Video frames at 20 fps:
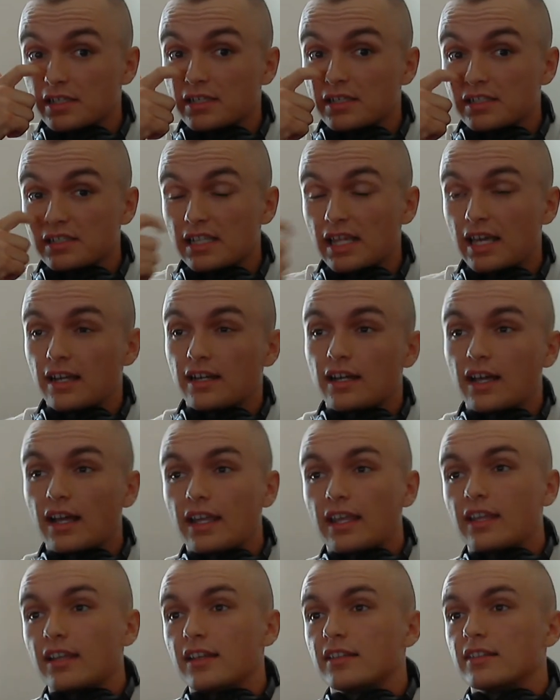because that
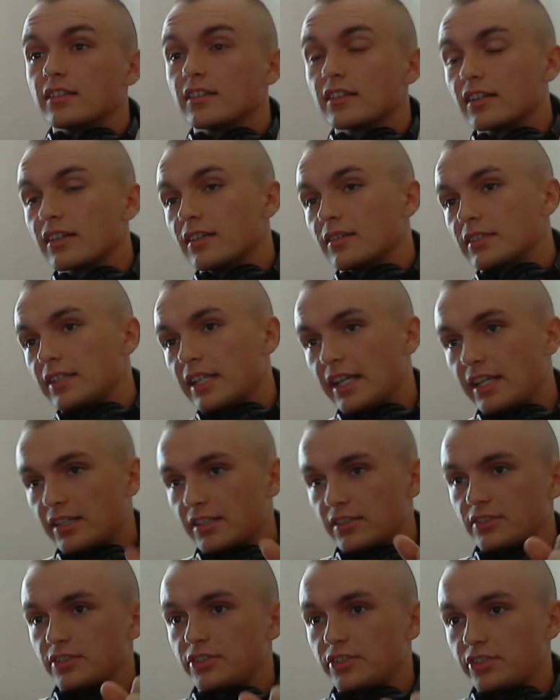night they're gonna take
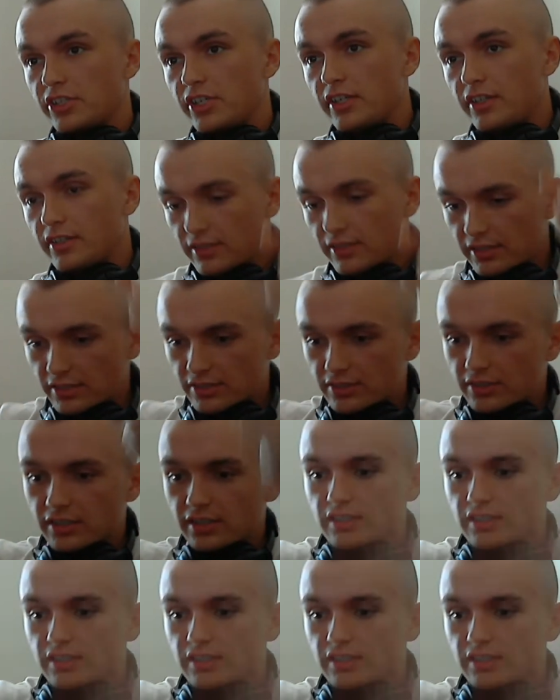your shit and they're gonna